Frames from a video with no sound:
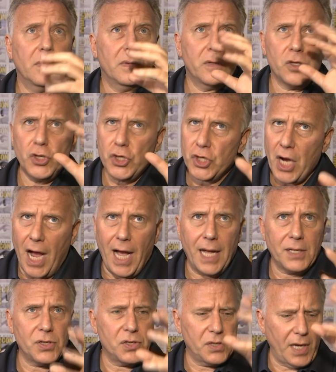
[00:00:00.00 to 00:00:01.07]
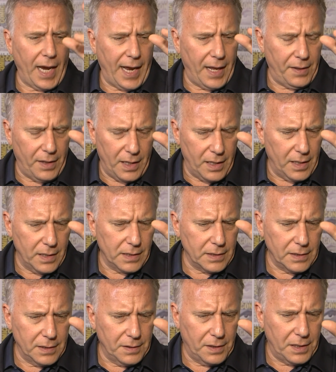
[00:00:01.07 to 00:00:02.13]
the shots and
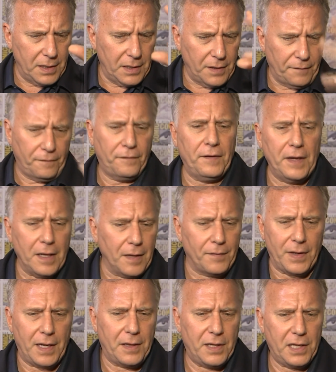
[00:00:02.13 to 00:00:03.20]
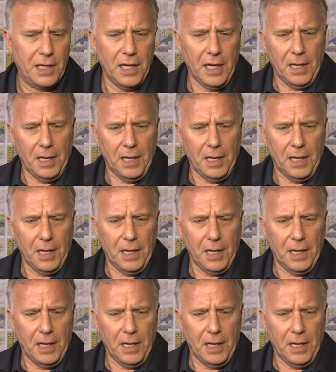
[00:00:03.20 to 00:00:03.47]
the feel of it, and the